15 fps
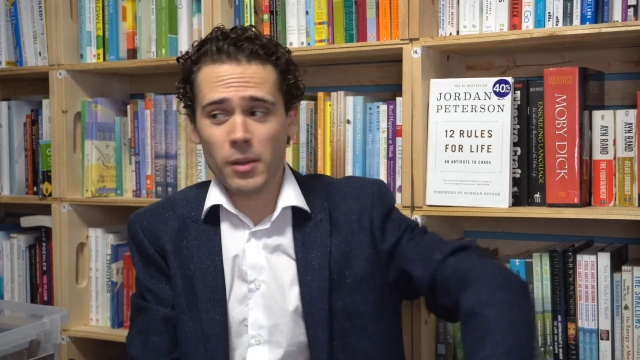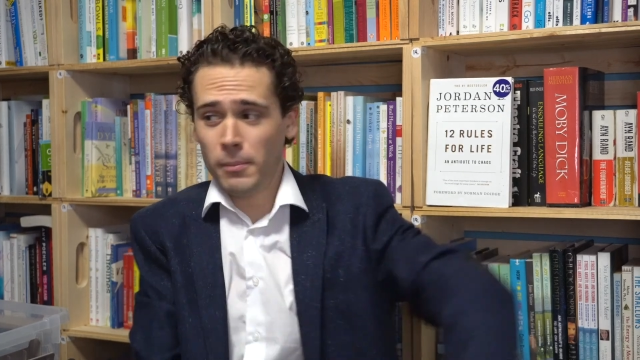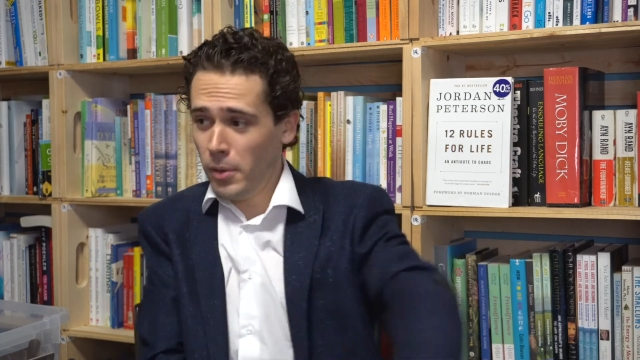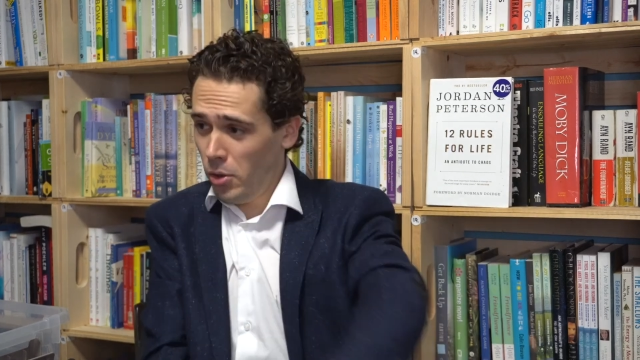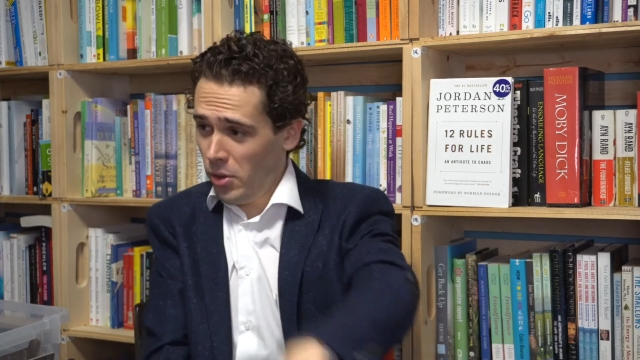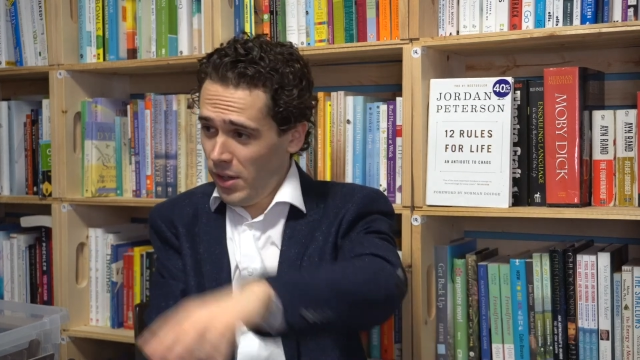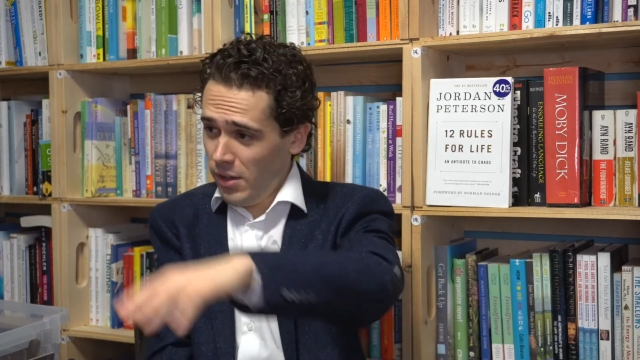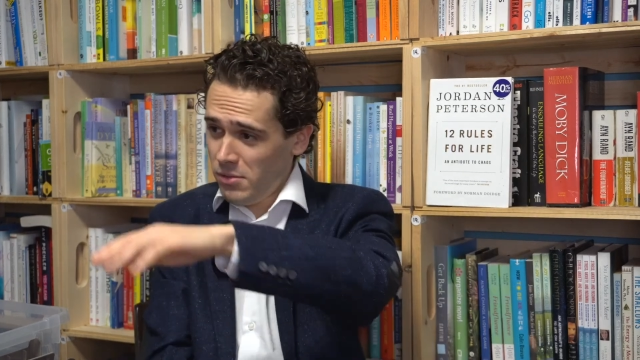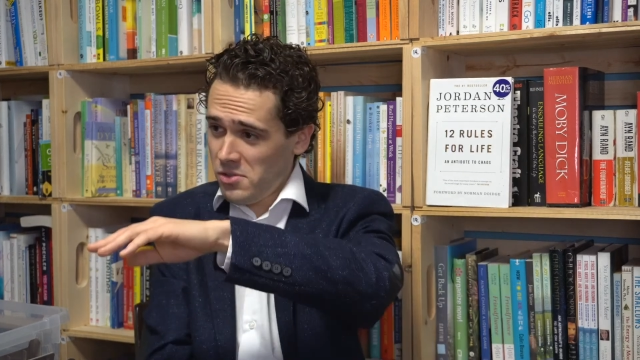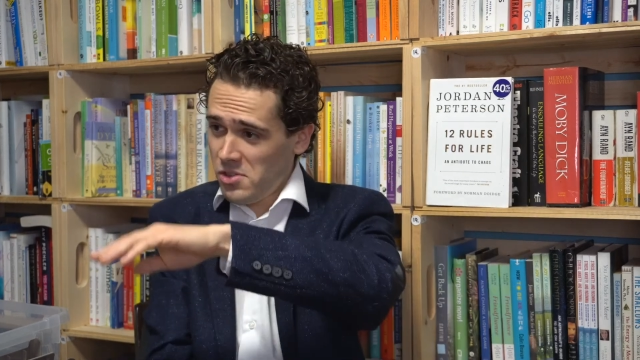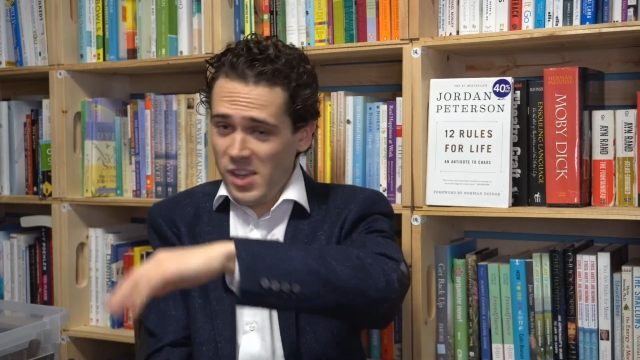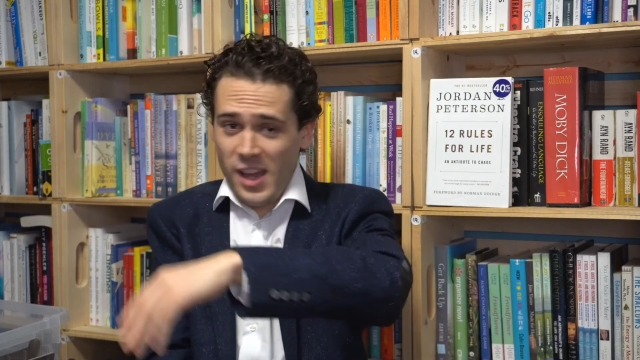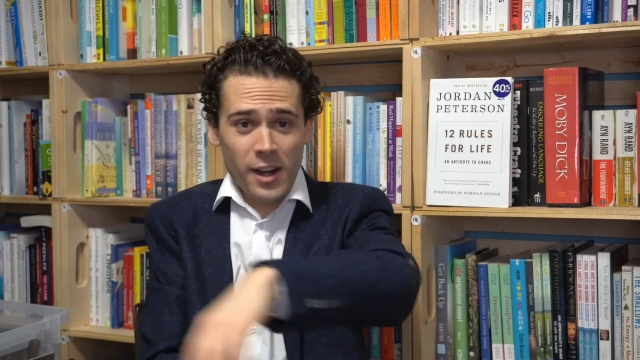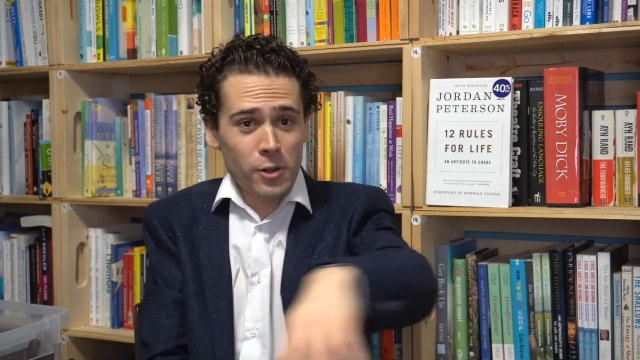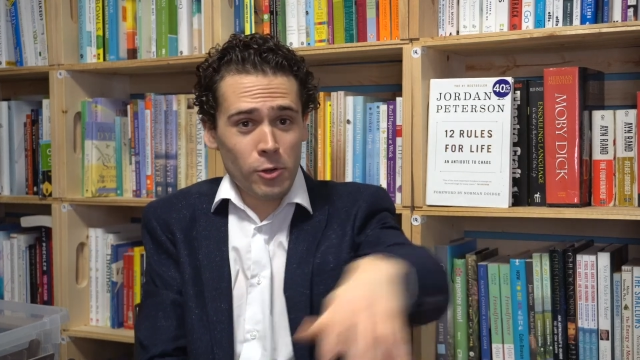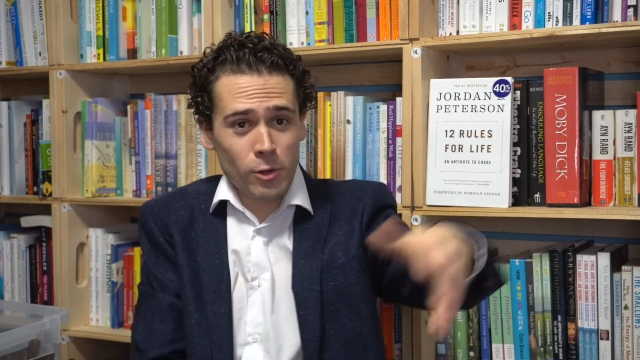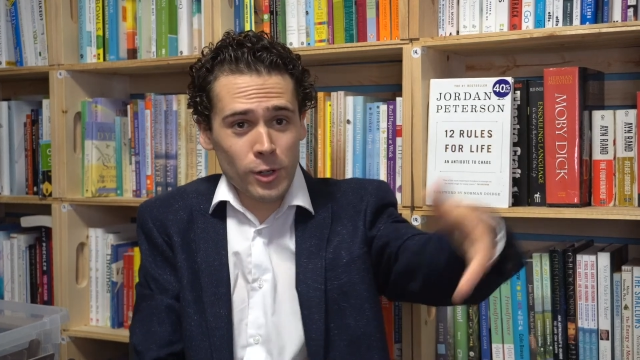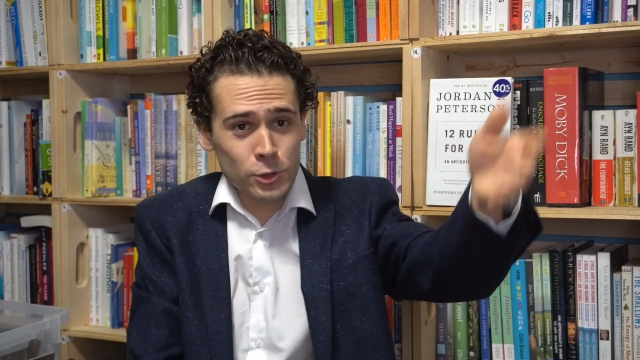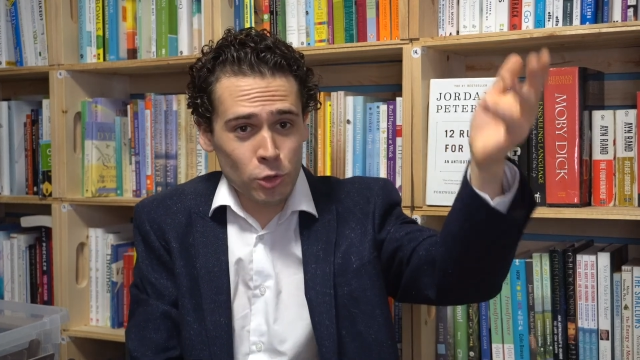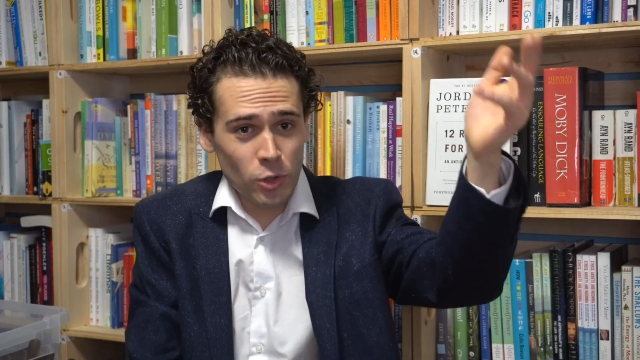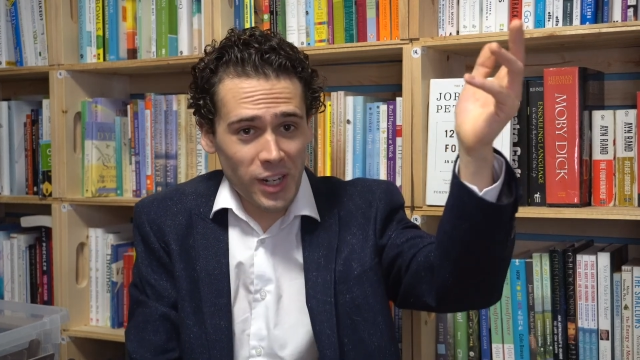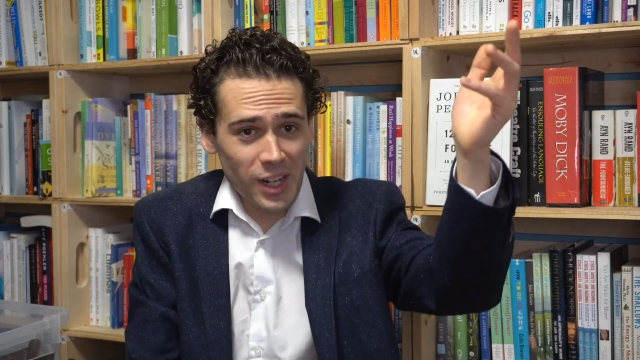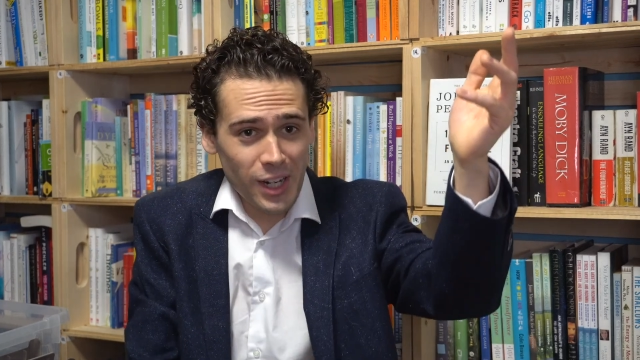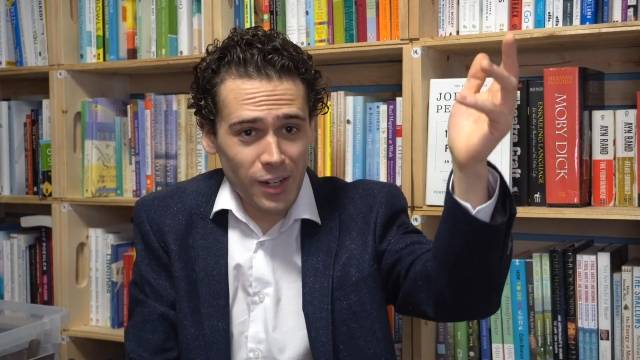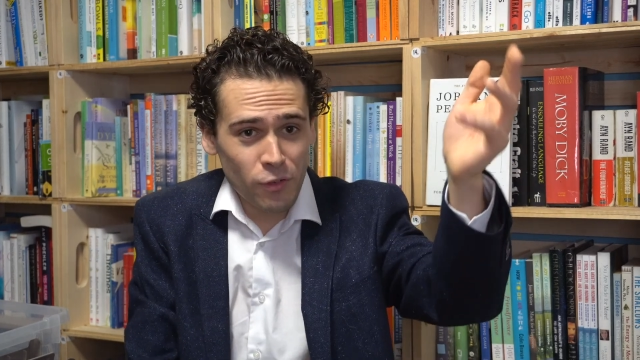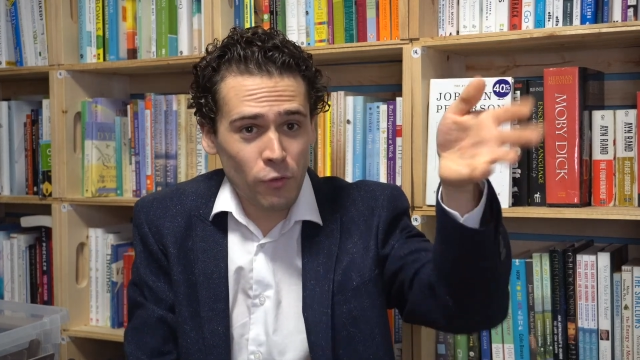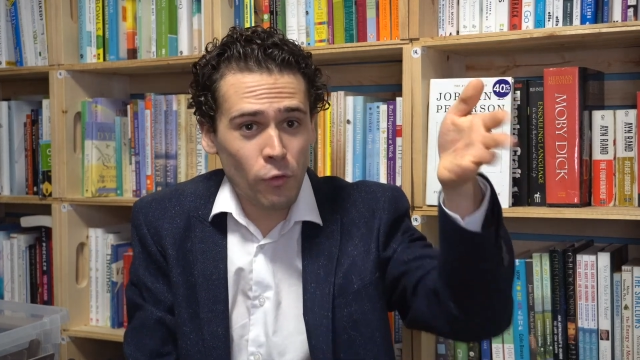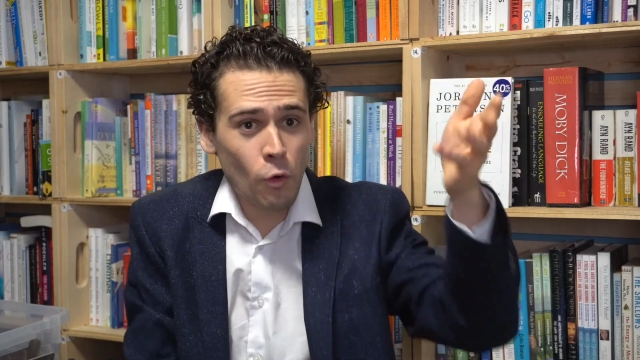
and the Buddha sat under a tree for